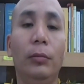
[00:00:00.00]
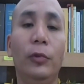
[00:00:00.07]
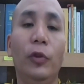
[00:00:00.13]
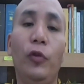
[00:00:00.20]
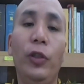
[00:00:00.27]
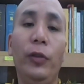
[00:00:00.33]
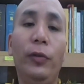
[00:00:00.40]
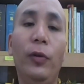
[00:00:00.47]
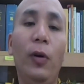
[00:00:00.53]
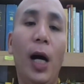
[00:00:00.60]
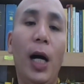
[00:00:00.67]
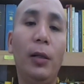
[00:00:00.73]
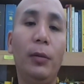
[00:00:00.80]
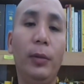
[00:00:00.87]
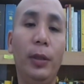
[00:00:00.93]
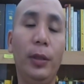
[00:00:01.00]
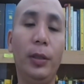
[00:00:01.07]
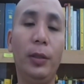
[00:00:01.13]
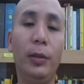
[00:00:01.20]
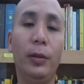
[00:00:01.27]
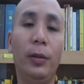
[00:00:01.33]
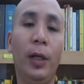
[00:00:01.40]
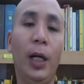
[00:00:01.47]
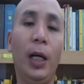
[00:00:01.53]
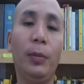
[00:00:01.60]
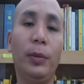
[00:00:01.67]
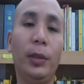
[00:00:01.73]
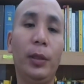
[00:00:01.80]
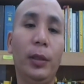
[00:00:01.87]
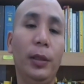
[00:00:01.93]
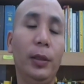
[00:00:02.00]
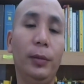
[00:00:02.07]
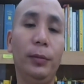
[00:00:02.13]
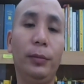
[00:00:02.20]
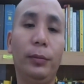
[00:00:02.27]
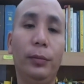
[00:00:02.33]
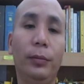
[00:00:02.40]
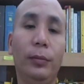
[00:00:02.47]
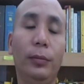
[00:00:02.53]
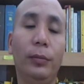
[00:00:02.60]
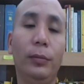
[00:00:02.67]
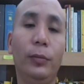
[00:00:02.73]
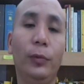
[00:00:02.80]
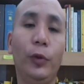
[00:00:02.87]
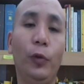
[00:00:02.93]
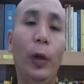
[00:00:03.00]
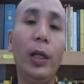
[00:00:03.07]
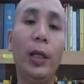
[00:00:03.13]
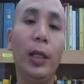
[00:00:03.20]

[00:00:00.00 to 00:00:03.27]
3-4 hours or after one